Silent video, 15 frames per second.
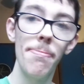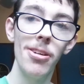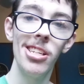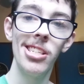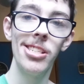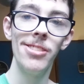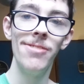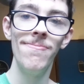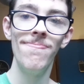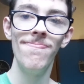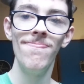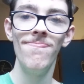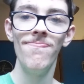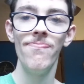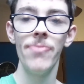busted,
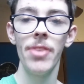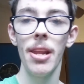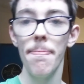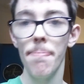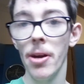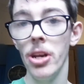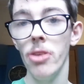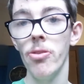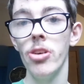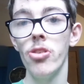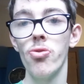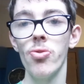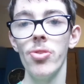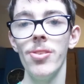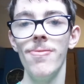bought a new
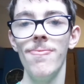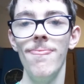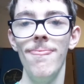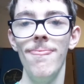Android,